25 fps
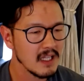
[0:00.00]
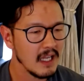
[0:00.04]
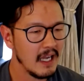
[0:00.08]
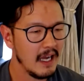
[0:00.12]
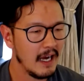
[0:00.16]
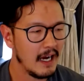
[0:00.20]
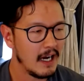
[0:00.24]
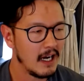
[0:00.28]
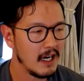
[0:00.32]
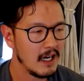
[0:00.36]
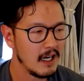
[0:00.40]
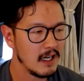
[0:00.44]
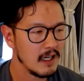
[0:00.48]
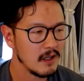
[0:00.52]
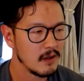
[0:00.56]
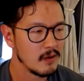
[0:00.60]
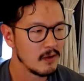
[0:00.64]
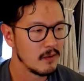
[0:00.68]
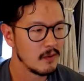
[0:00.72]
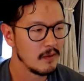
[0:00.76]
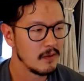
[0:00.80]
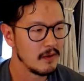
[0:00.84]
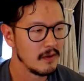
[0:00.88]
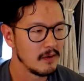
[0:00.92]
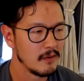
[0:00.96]
uh,
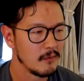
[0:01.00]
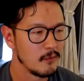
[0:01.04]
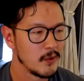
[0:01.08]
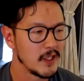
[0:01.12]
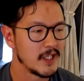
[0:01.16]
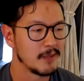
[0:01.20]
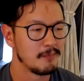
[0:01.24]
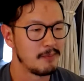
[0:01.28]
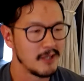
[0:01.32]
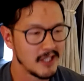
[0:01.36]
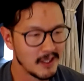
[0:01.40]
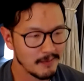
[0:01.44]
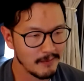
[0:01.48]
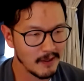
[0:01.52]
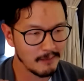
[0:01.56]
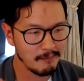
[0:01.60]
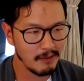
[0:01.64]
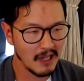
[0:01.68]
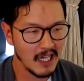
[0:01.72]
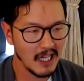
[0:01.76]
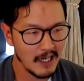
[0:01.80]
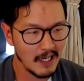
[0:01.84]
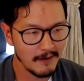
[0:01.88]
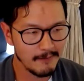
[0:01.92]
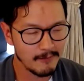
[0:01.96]
we could put them on
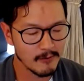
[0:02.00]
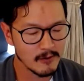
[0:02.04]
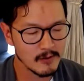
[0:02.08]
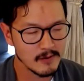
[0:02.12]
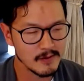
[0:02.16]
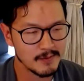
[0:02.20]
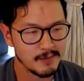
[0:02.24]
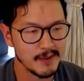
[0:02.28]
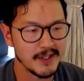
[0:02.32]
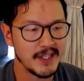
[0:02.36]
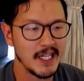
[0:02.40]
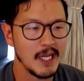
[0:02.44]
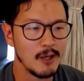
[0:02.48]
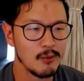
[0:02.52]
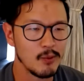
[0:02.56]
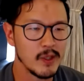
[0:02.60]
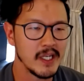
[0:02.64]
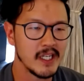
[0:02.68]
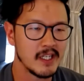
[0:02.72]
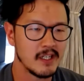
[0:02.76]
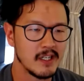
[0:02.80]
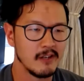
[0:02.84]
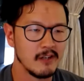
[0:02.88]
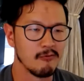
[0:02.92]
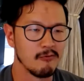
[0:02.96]
platforms, but then we
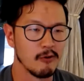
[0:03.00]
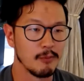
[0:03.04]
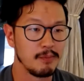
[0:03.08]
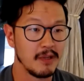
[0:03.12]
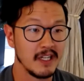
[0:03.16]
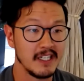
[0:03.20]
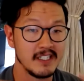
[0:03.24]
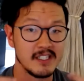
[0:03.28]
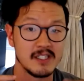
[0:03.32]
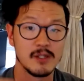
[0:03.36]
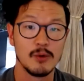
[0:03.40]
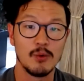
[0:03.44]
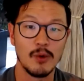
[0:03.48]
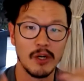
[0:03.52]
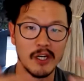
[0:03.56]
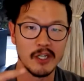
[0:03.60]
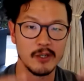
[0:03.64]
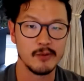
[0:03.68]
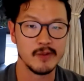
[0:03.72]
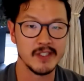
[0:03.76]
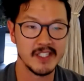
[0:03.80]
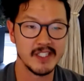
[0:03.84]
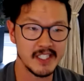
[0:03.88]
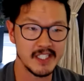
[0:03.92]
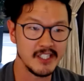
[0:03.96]
could replace the water
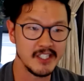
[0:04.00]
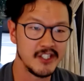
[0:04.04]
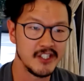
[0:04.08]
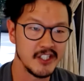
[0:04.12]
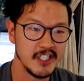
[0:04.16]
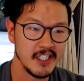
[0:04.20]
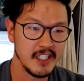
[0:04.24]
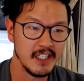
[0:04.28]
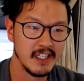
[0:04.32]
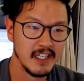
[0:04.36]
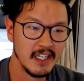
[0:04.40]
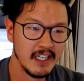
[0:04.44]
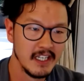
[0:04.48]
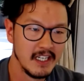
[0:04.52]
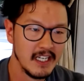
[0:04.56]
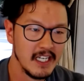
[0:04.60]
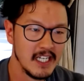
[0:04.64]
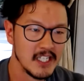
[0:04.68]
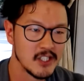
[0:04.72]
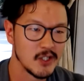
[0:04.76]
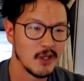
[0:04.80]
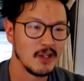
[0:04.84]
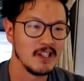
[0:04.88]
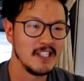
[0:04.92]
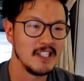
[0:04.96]
with CG.
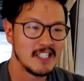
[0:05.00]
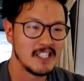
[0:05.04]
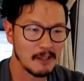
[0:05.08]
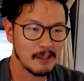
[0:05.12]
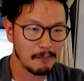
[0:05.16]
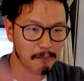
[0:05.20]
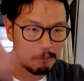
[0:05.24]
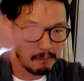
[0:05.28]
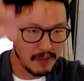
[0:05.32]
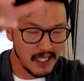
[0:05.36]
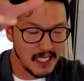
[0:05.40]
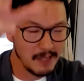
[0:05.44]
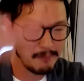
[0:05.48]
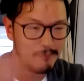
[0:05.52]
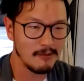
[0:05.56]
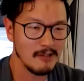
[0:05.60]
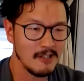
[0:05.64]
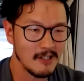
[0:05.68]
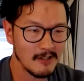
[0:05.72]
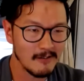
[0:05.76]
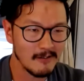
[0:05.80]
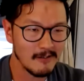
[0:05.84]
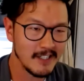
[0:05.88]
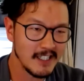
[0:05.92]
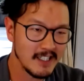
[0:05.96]
So at least the people
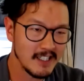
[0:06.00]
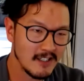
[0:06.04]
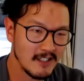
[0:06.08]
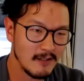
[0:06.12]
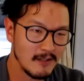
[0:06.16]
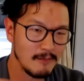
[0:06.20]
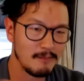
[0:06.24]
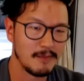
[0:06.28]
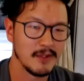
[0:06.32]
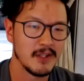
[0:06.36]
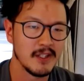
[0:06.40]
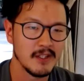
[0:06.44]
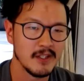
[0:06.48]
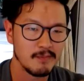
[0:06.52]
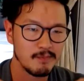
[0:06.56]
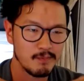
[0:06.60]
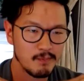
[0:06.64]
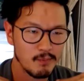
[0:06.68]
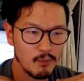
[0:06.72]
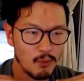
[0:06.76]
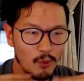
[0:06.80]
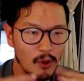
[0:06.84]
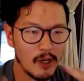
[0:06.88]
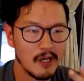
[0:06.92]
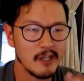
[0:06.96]
are real, but the
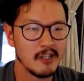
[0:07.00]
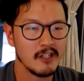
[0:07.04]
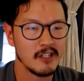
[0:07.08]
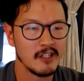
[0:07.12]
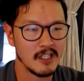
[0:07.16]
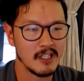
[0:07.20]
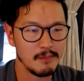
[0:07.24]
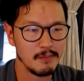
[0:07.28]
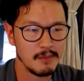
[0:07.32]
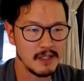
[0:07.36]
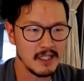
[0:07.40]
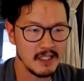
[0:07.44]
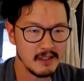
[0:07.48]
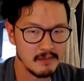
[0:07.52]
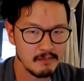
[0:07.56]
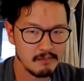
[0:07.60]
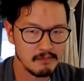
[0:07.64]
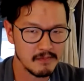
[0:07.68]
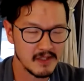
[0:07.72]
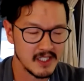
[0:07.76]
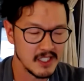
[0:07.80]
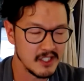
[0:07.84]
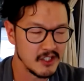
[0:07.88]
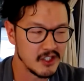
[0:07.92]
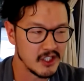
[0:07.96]
water could be
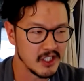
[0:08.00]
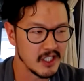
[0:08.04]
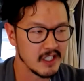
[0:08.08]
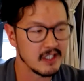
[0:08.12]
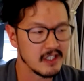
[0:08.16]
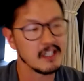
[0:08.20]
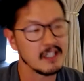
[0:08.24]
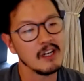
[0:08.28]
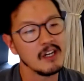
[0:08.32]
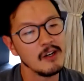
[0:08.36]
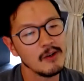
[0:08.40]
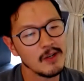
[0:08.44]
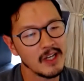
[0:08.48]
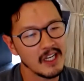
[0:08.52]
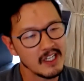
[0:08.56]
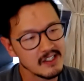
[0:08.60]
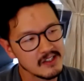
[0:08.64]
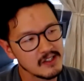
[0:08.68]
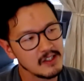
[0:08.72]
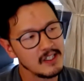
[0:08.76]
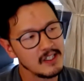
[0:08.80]
CG. And then, okay, so